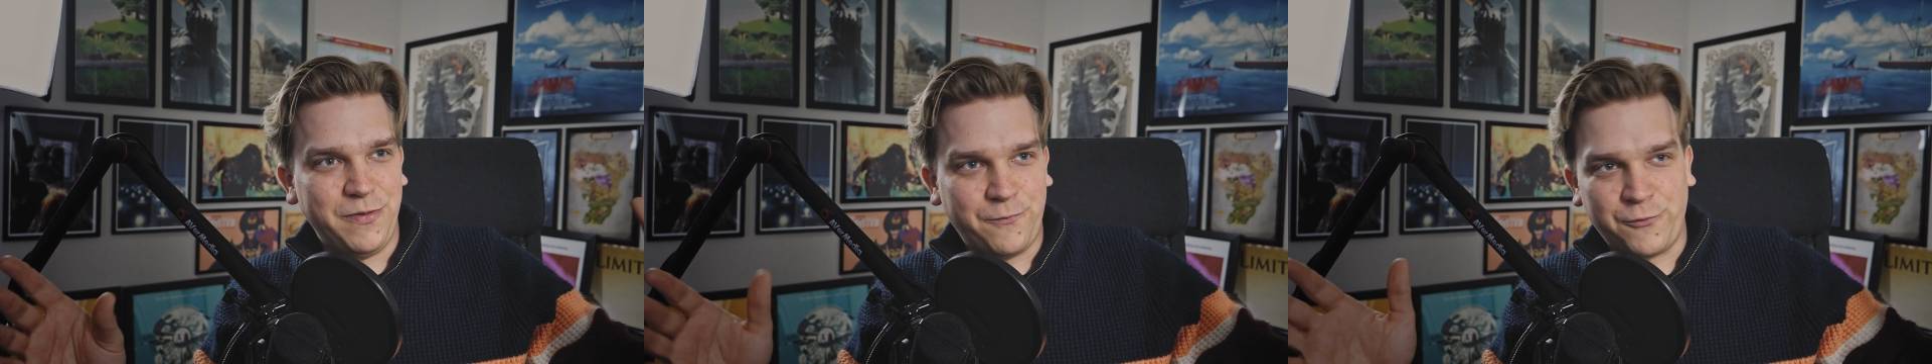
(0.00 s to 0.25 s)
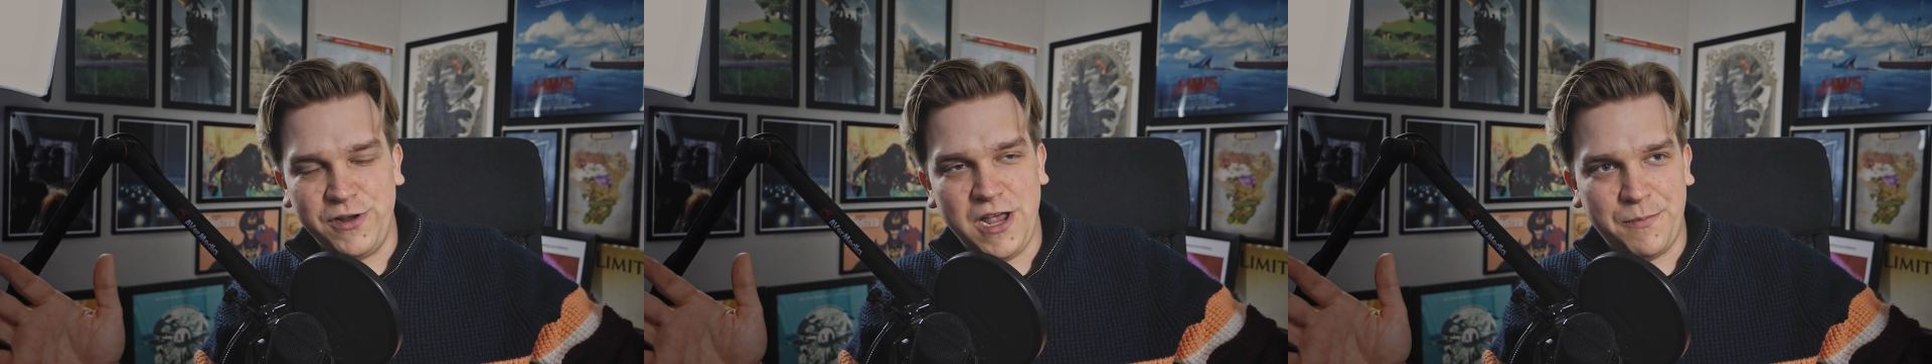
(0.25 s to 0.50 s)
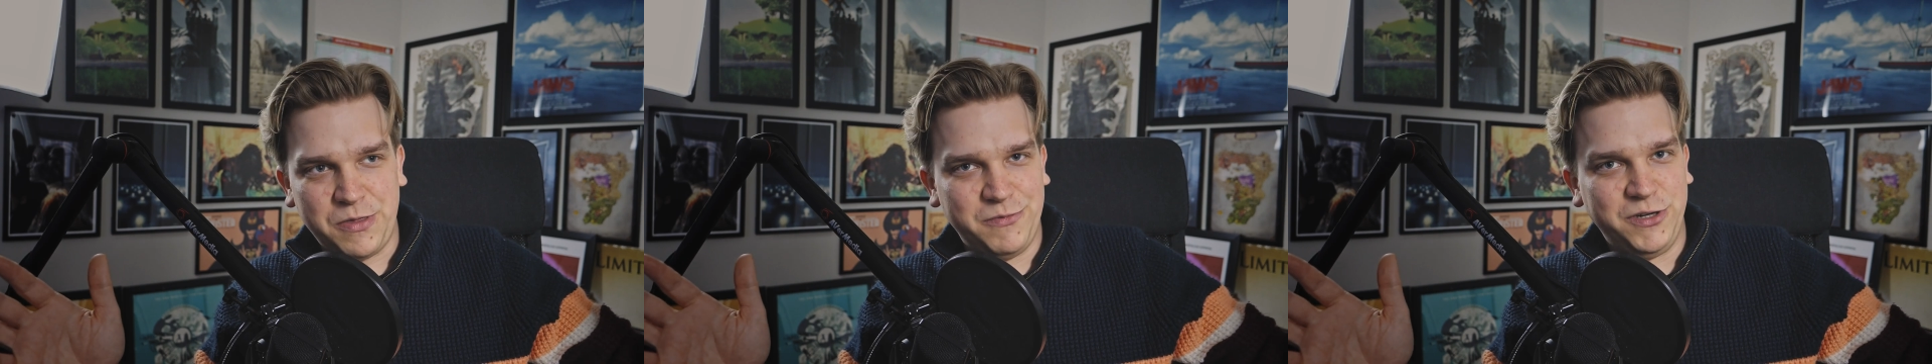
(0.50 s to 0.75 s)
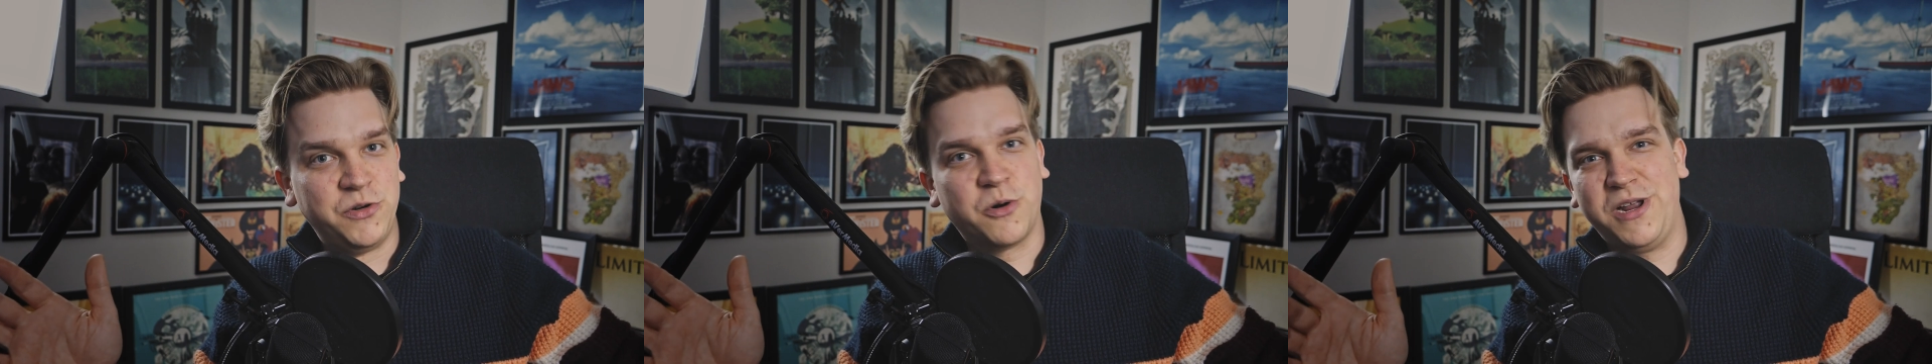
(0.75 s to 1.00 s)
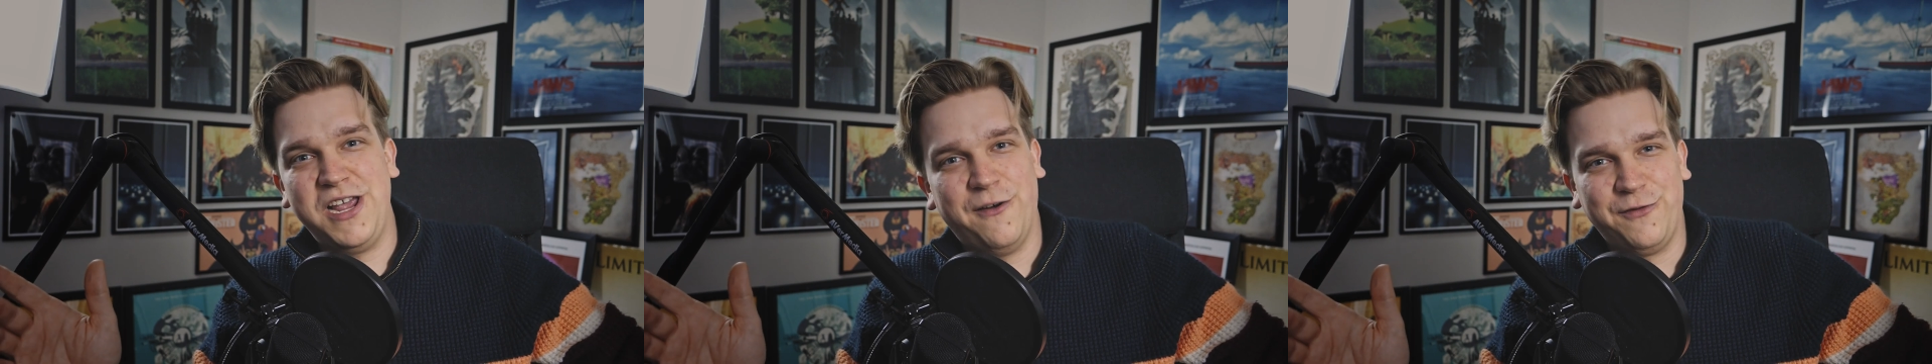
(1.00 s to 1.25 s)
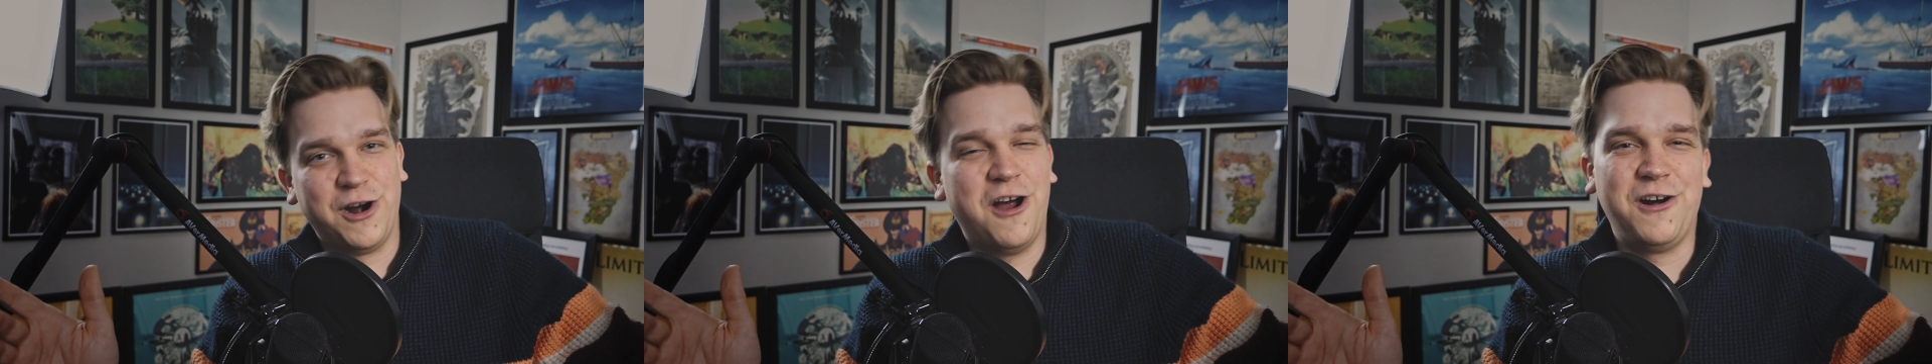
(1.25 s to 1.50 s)
free up the majority
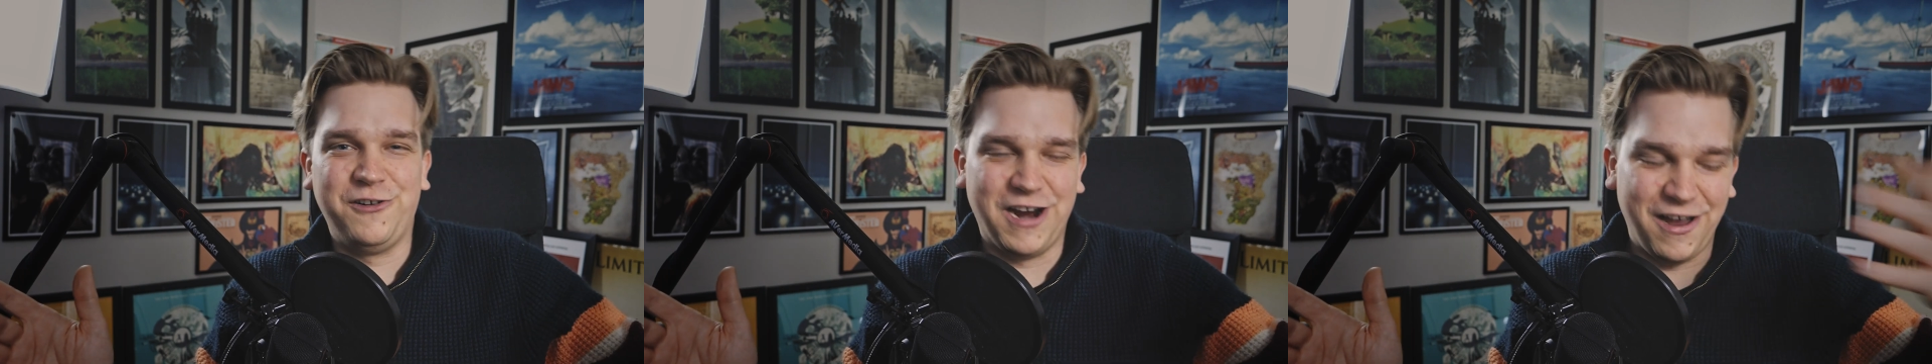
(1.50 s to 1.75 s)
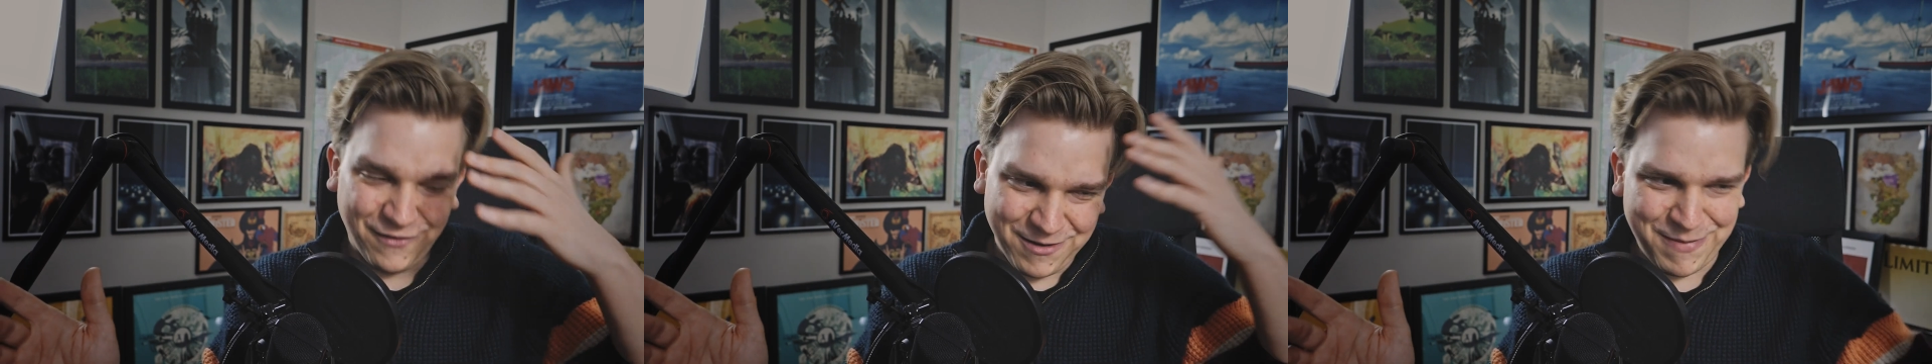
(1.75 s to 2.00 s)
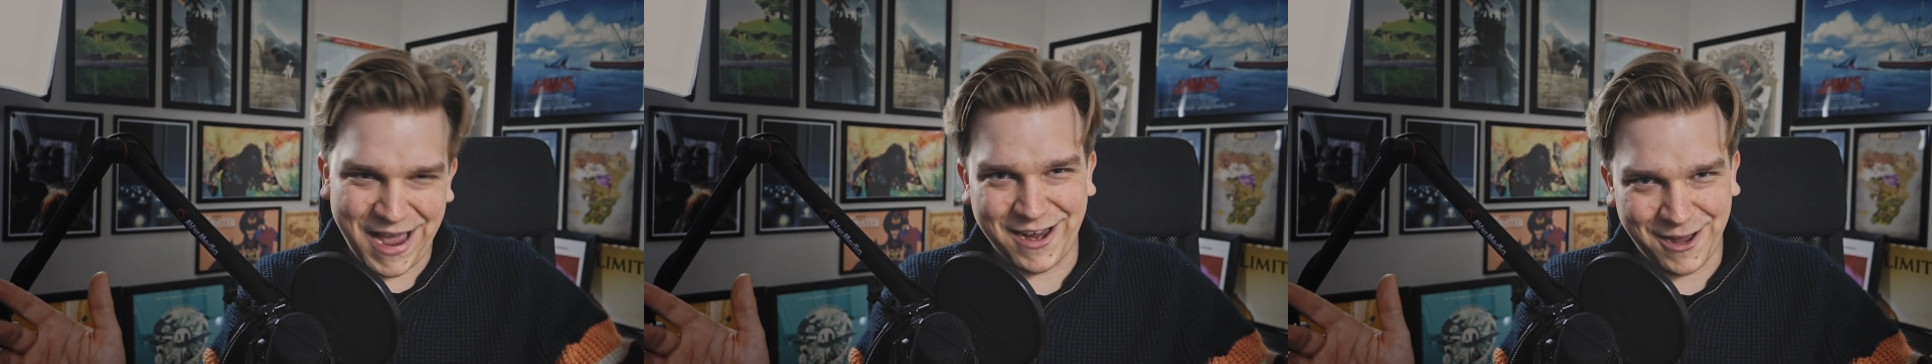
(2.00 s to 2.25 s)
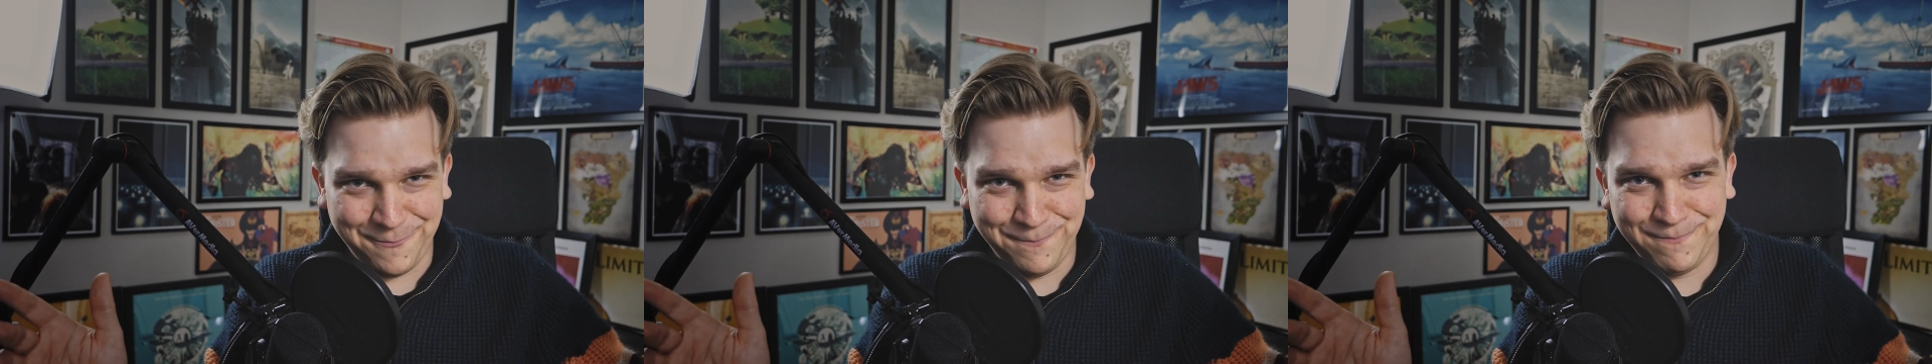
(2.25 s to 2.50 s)
of your hard drive backup.